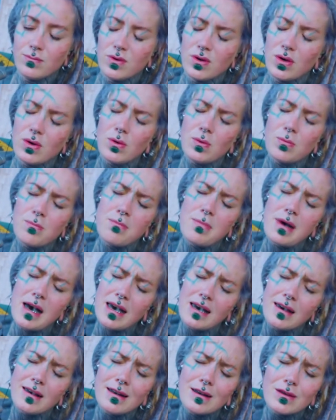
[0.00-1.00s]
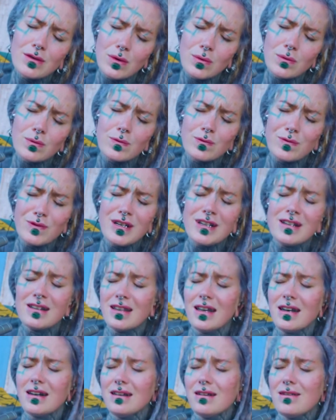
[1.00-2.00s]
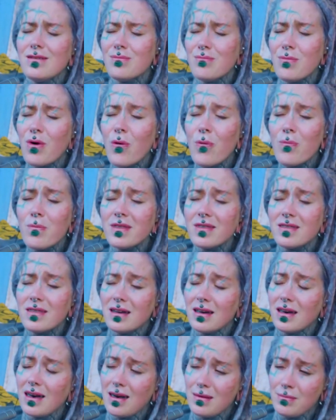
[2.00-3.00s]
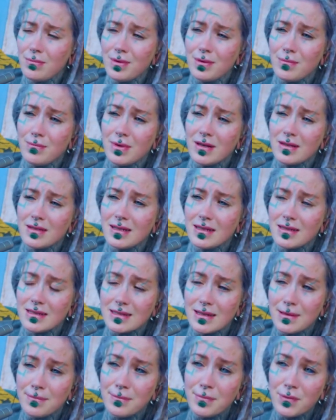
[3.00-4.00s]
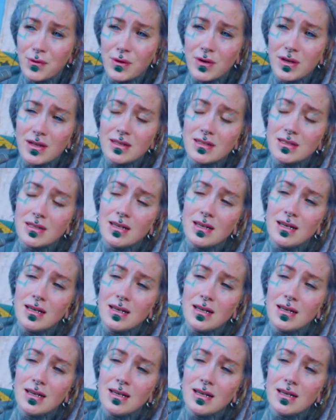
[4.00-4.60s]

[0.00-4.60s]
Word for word: you may don't feel that in the moment they happen, but at some point